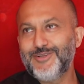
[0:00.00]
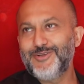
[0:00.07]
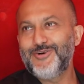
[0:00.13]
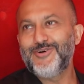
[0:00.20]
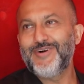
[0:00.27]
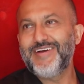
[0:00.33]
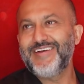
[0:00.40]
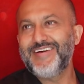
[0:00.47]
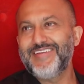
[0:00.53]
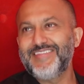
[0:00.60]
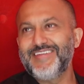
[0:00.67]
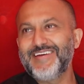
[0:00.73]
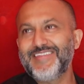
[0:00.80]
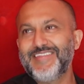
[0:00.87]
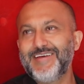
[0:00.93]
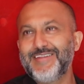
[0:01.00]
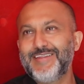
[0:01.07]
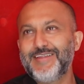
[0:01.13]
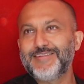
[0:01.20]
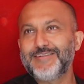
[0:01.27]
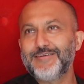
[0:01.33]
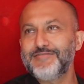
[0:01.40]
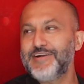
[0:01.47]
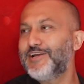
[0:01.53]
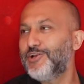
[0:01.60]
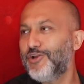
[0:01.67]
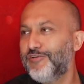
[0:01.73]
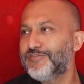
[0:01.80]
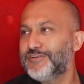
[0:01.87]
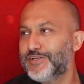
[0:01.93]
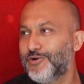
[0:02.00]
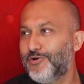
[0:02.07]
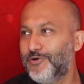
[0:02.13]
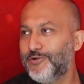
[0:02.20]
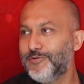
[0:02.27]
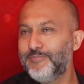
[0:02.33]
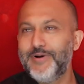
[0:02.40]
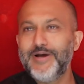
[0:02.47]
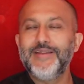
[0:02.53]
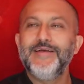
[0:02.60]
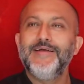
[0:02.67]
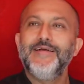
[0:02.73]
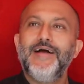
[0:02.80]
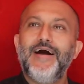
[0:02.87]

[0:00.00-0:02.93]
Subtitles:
I think that that's a very lofty goal, but